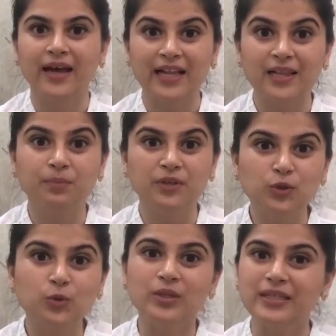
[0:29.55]
help
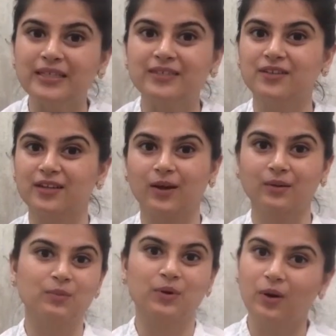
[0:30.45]
you live a
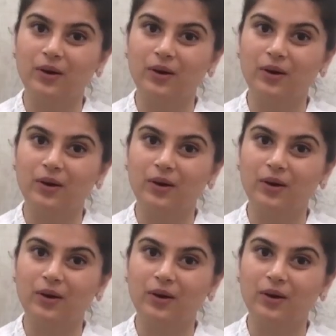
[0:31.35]
lot more